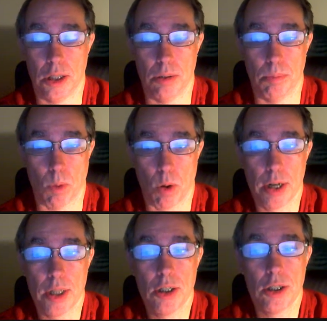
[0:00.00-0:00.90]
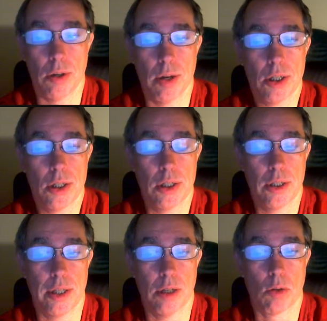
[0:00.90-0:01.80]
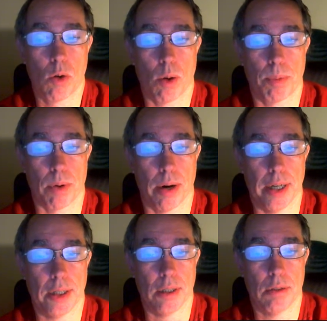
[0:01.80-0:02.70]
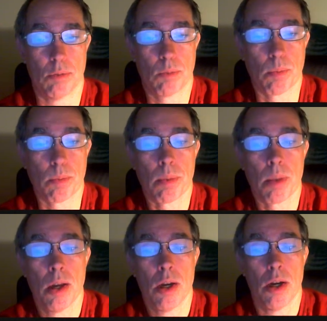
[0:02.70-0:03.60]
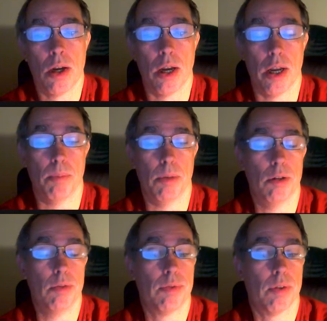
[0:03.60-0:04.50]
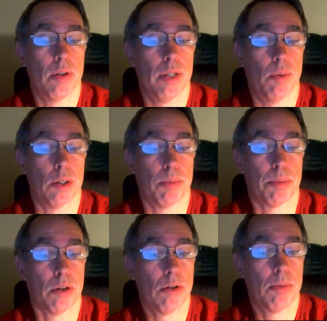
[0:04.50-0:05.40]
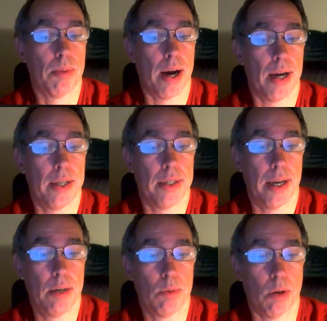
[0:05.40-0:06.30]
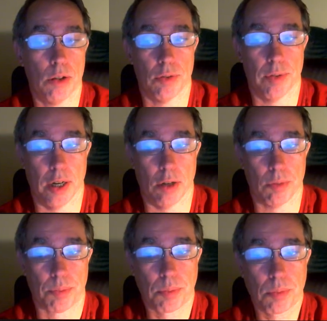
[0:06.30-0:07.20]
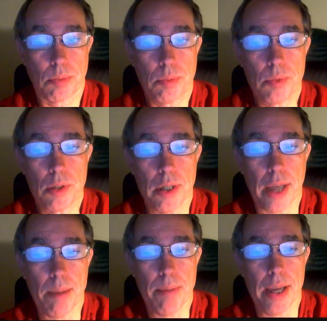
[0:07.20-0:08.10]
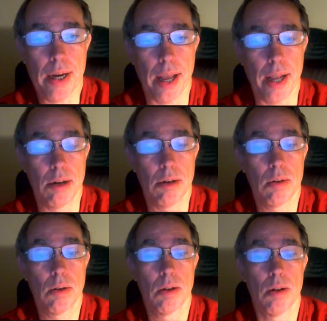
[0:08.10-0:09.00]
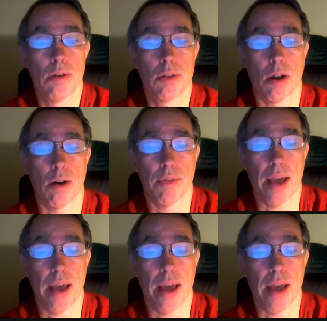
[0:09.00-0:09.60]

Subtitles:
Morgan's U.S. Steel Corporation, in a move that was approved by Teddy Roosevelt, came in and solved